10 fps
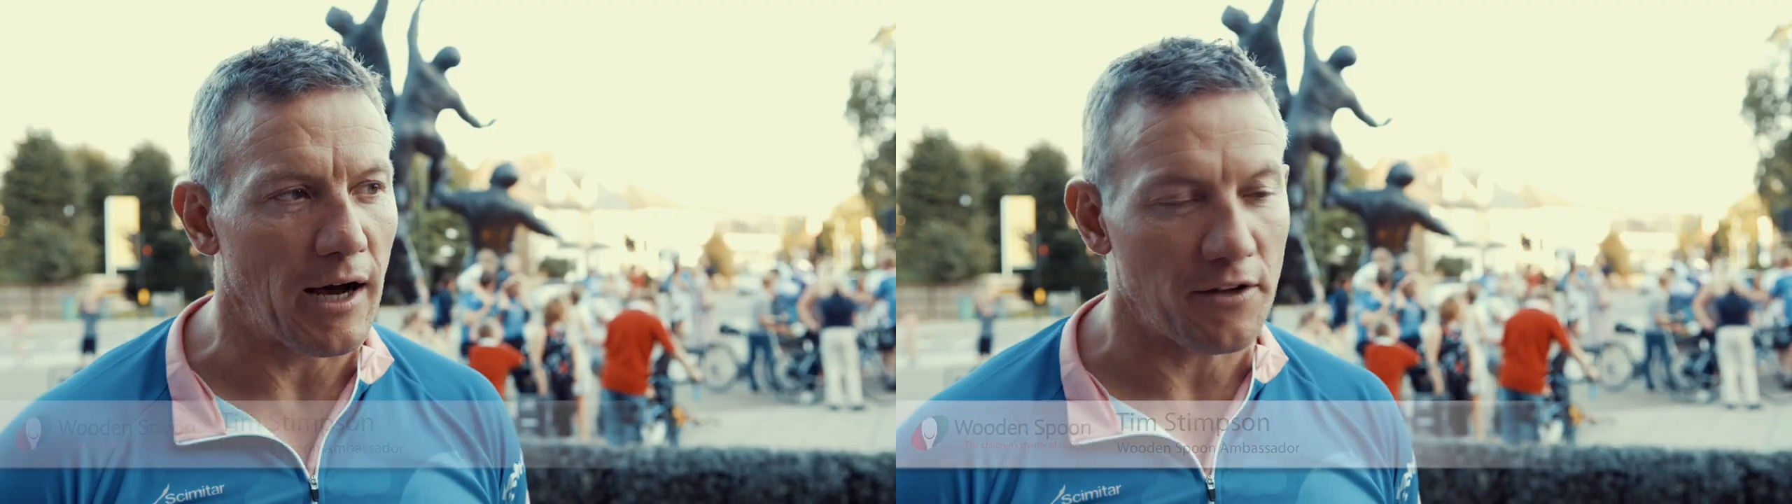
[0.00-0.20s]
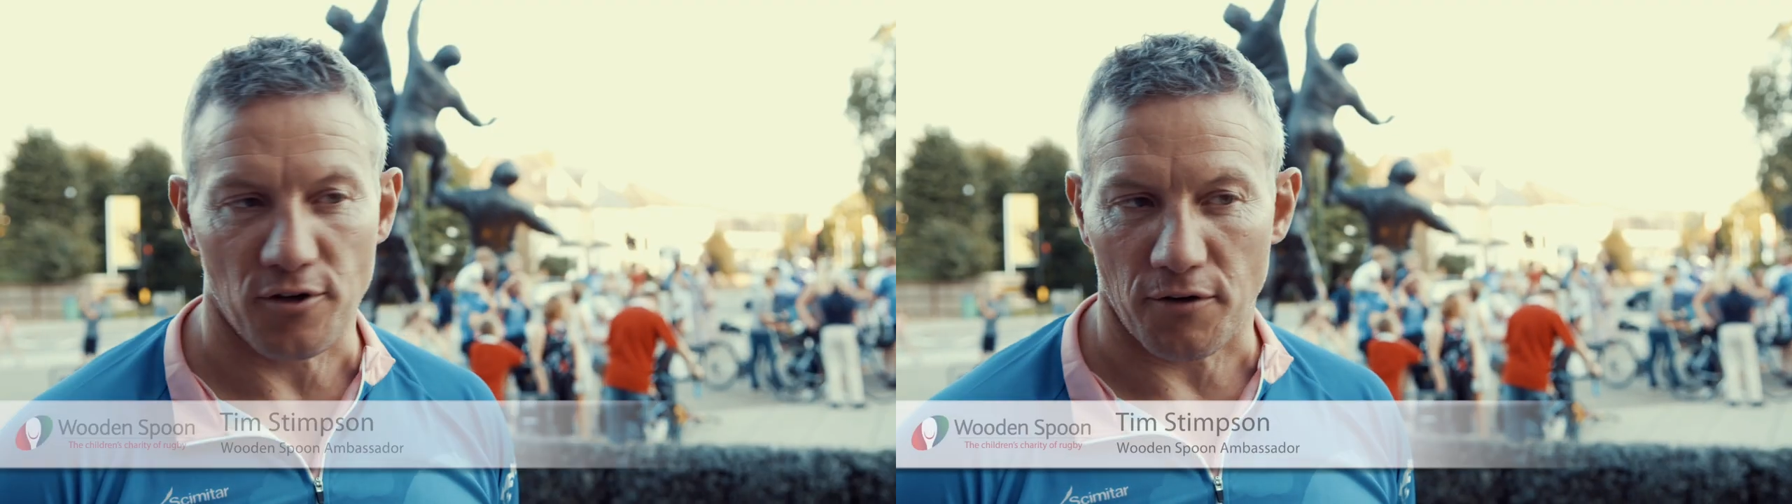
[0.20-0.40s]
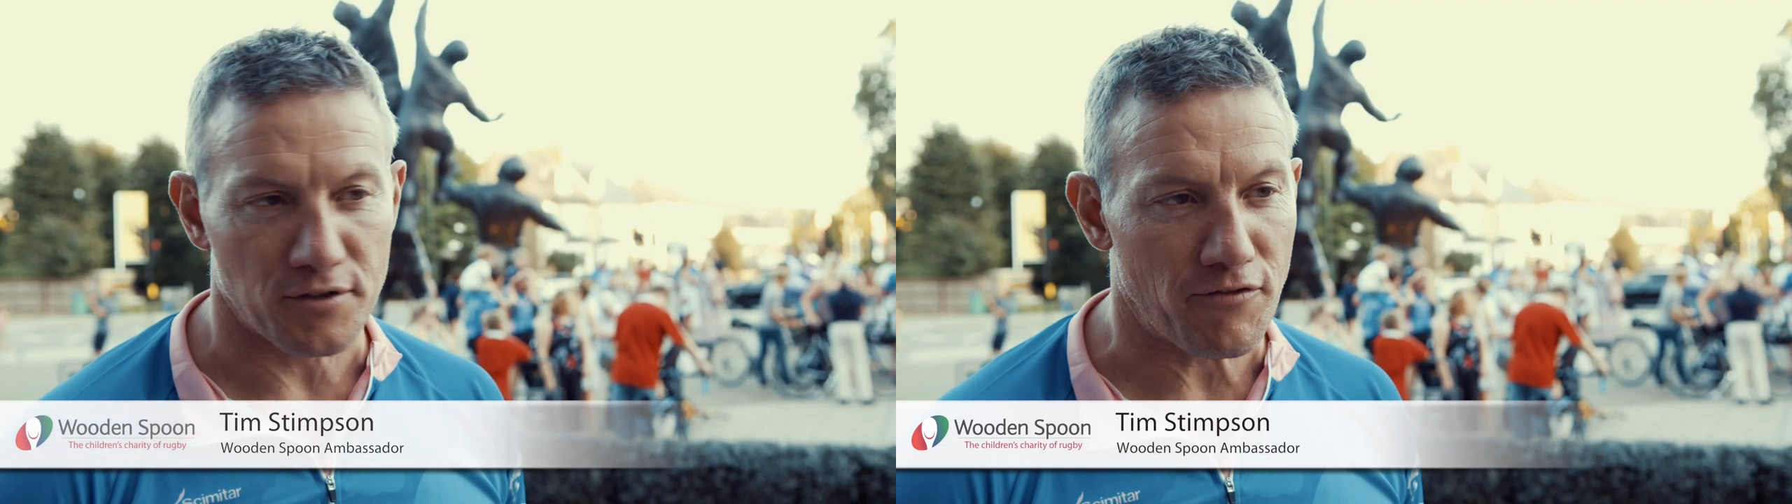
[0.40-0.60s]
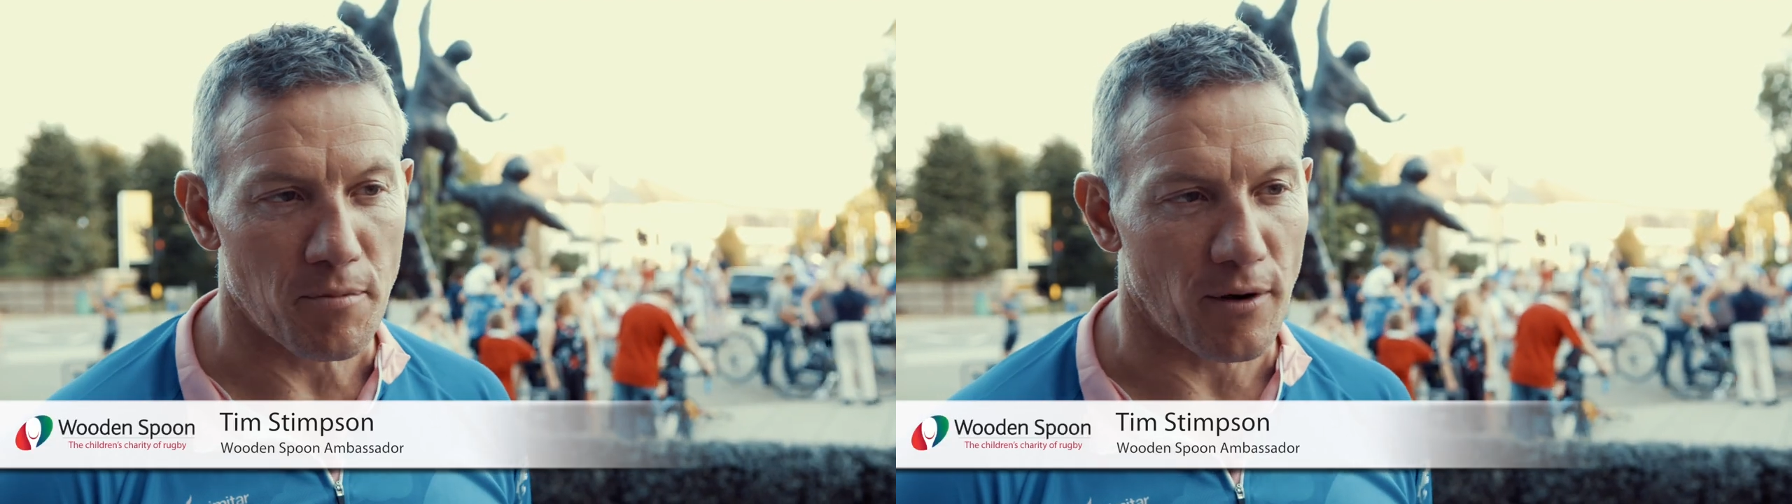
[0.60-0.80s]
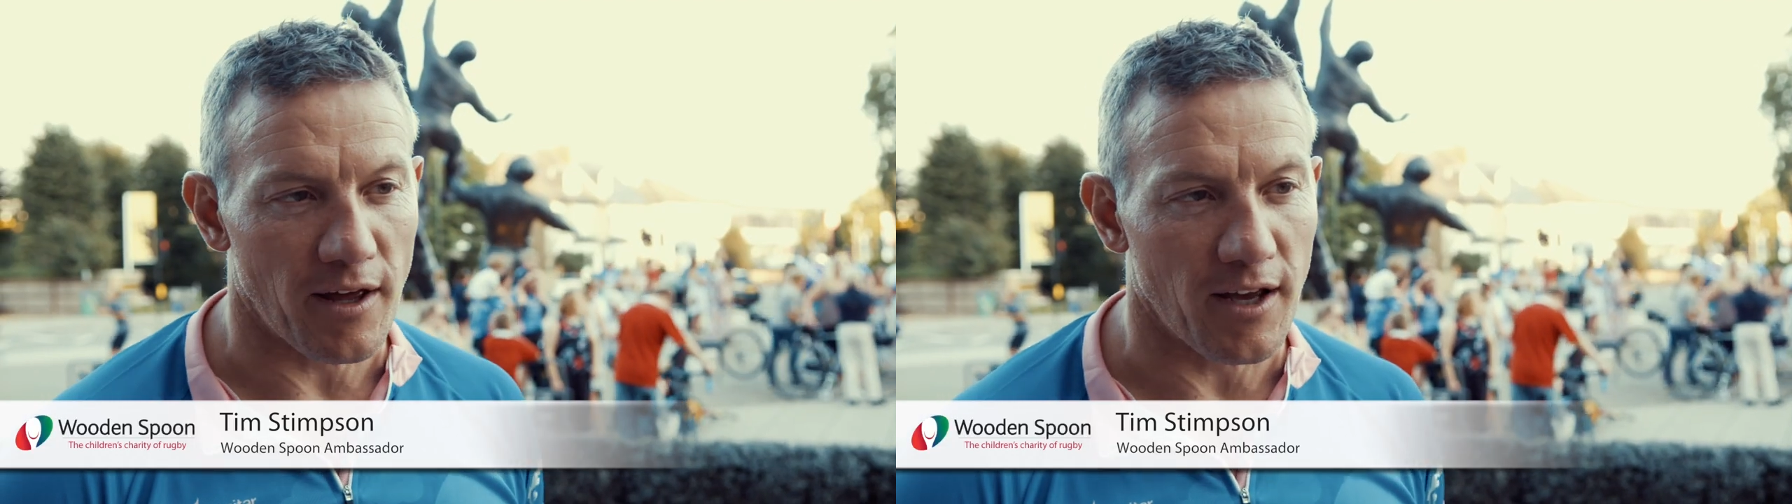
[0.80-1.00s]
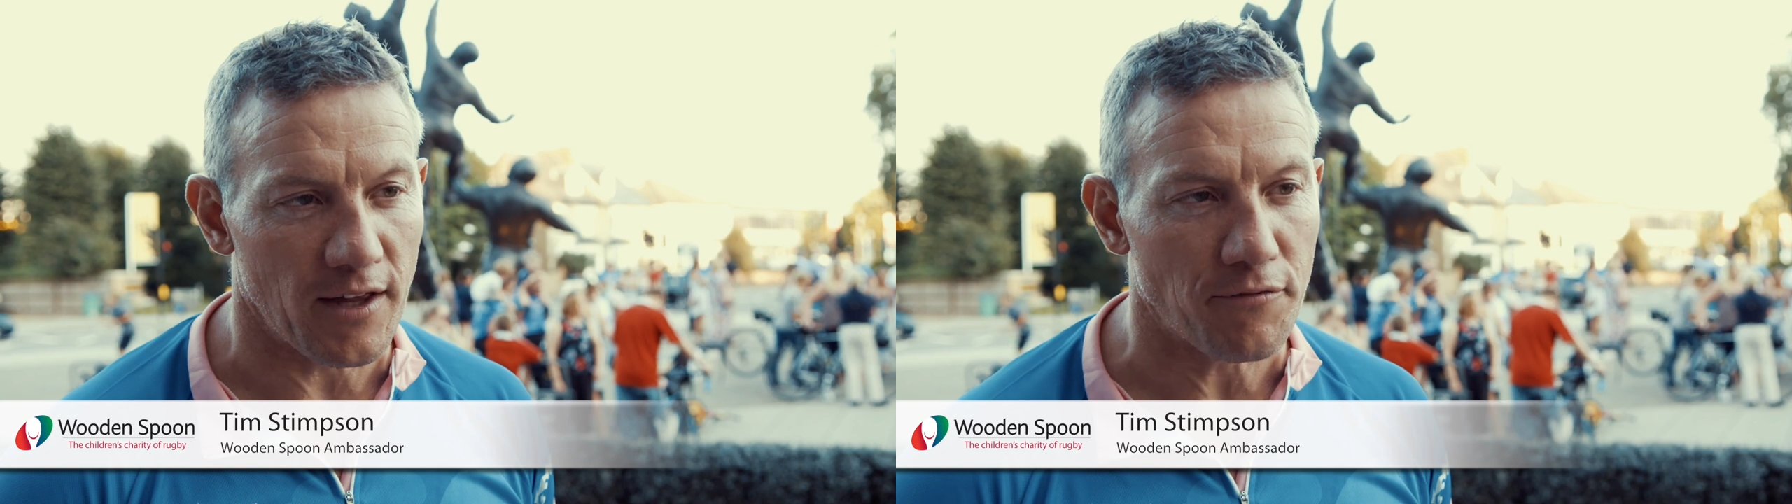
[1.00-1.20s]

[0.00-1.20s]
hats off to everybody here.